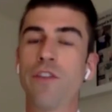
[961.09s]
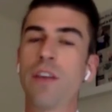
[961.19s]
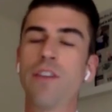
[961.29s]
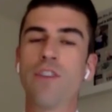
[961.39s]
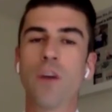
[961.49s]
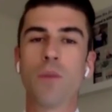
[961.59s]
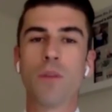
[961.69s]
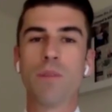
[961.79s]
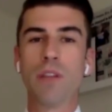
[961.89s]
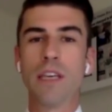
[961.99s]
confirmed
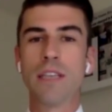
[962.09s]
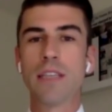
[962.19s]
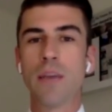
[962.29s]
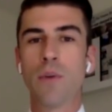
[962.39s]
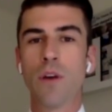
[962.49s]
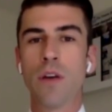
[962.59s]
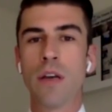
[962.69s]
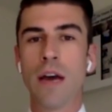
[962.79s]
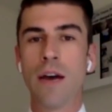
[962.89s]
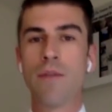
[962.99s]
with police. They
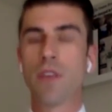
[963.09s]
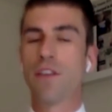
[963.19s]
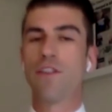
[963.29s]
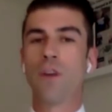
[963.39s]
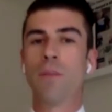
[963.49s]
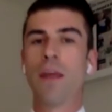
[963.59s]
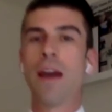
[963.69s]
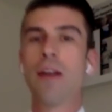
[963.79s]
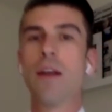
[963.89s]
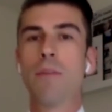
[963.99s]
wouldn't confirm
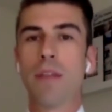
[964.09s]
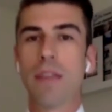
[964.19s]
that, but